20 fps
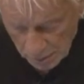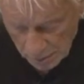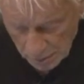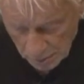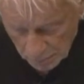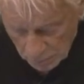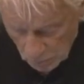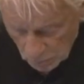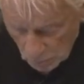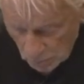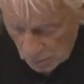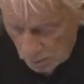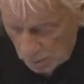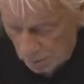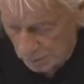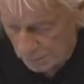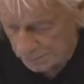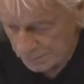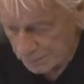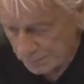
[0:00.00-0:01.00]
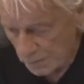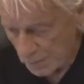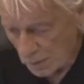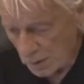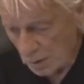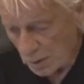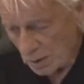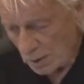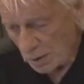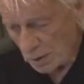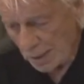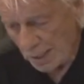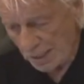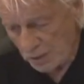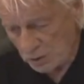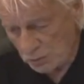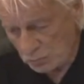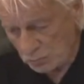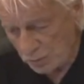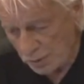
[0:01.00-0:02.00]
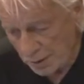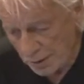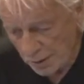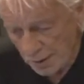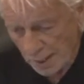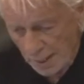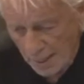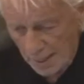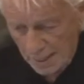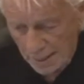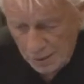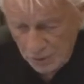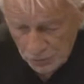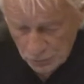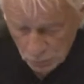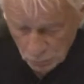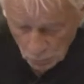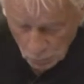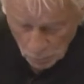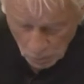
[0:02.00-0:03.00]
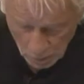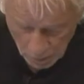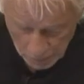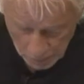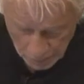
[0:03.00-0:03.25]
number 1, it's written as 1